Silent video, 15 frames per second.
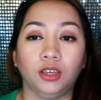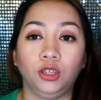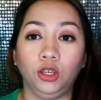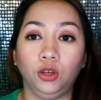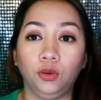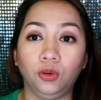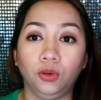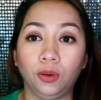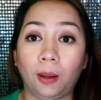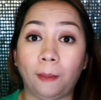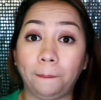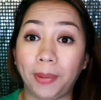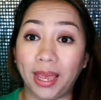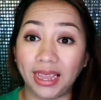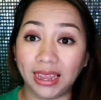yung
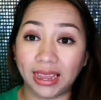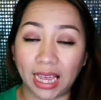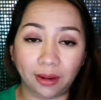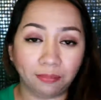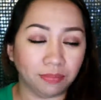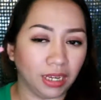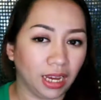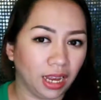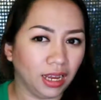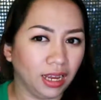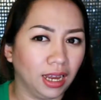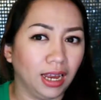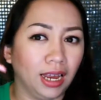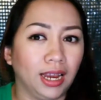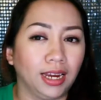pen type niya,
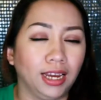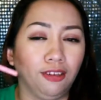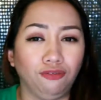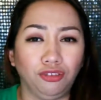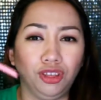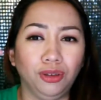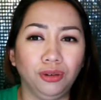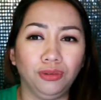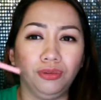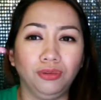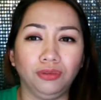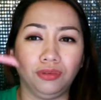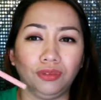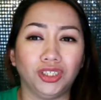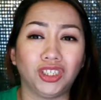if
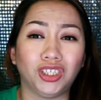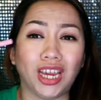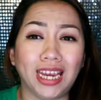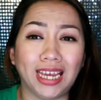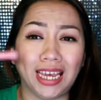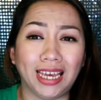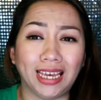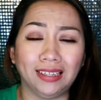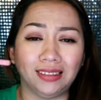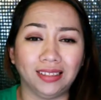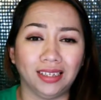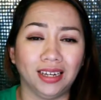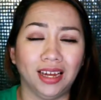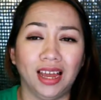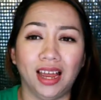you shake it,
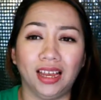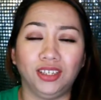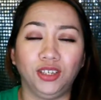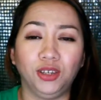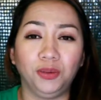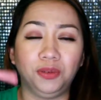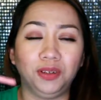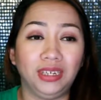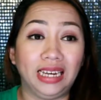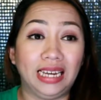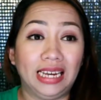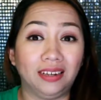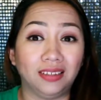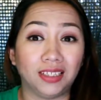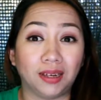you would
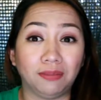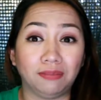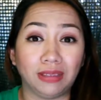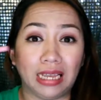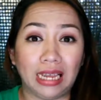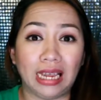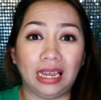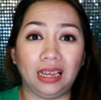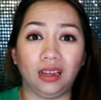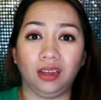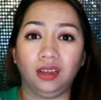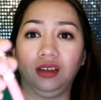hear something